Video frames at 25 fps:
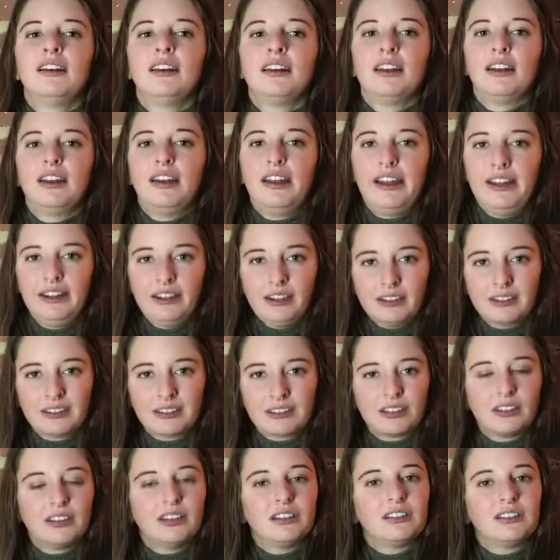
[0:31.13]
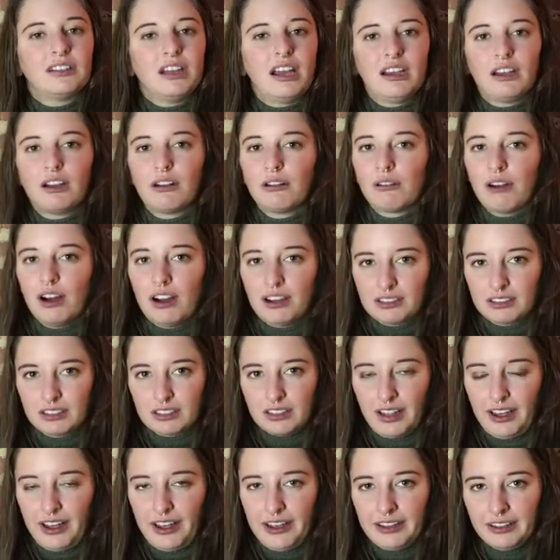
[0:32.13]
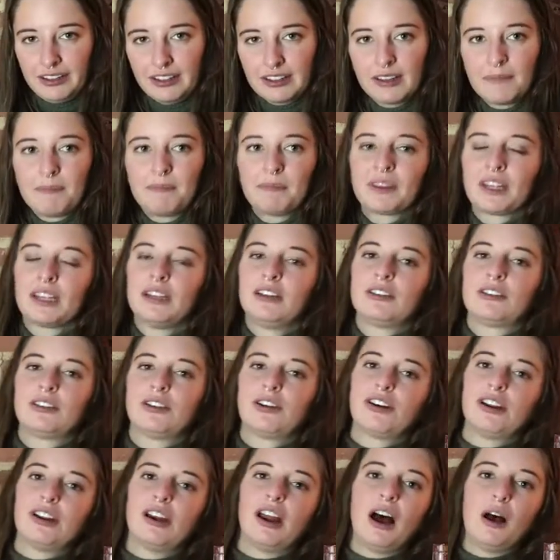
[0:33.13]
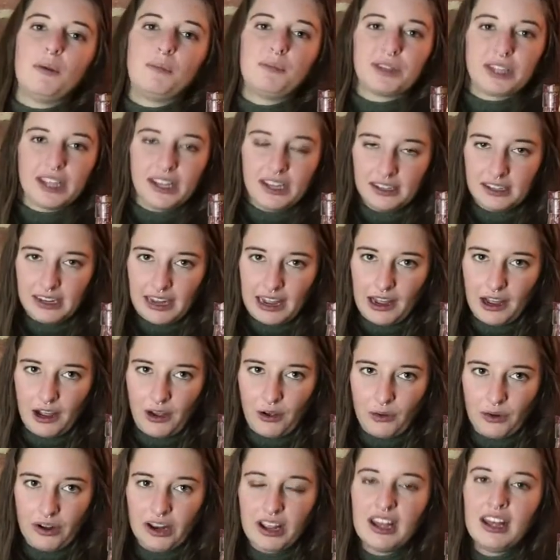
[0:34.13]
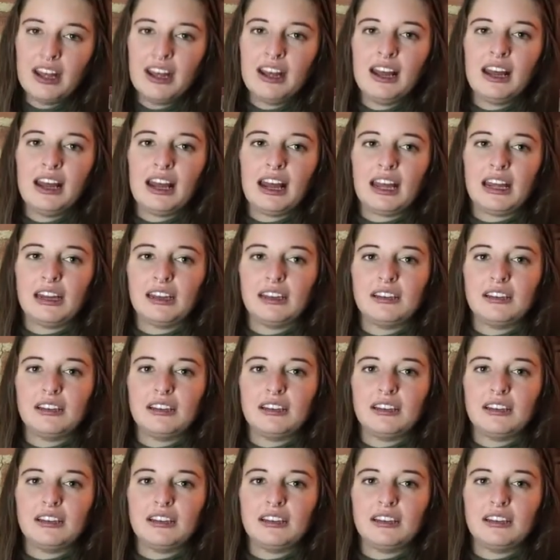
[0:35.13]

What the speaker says: Next, take a rocks glass, turn it upside down, and